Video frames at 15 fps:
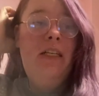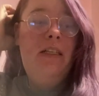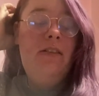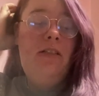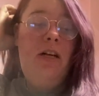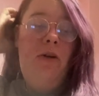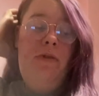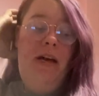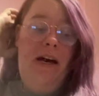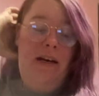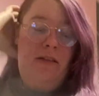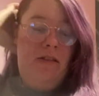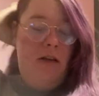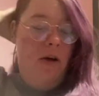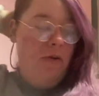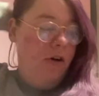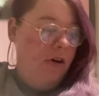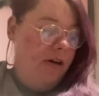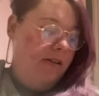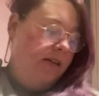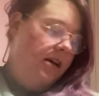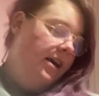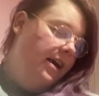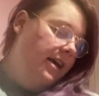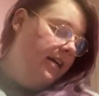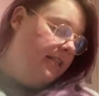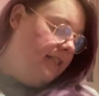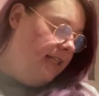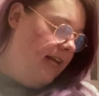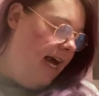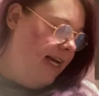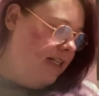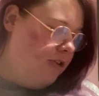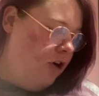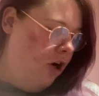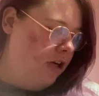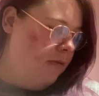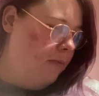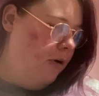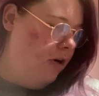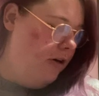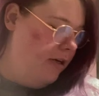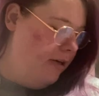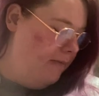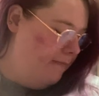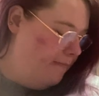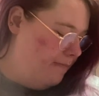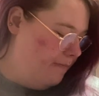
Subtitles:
So, yeah. So, guys. So, that is kind of my